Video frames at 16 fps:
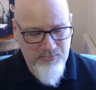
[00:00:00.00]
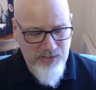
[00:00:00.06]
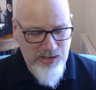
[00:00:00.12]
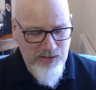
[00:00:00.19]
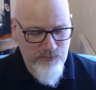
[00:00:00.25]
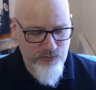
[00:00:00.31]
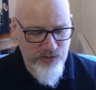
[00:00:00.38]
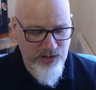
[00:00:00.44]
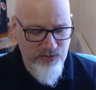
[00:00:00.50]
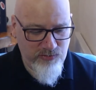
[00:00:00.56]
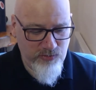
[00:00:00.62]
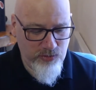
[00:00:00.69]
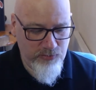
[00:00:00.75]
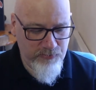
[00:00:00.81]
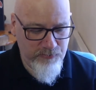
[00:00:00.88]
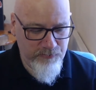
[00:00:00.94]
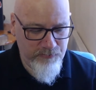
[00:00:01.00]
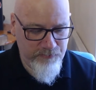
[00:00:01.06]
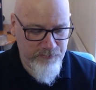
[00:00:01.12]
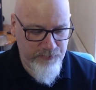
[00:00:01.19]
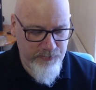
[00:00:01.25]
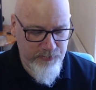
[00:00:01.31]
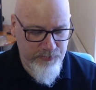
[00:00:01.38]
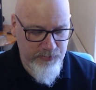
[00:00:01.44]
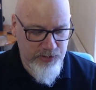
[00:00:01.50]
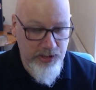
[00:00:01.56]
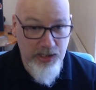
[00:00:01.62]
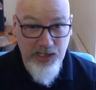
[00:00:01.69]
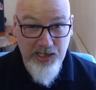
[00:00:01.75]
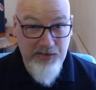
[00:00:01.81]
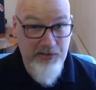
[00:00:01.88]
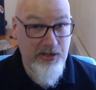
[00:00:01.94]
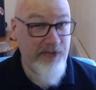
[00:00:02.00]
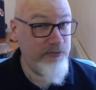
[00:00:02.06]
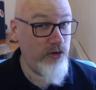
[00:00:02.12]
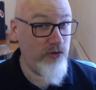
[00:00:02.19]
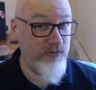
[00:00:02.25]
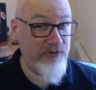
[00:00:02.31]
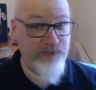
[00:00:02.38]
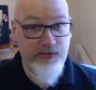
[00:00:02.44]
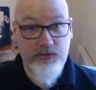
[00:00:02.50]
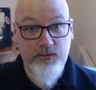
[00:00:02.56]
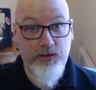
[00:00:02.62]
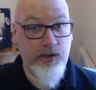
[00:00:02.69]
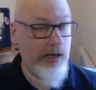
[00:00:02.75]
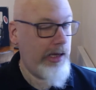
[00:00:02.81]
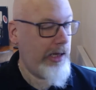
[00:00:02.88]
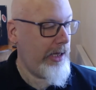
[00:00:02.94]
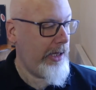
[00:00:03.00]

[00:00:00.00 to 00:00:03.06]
Halfway through. I've not refilled it.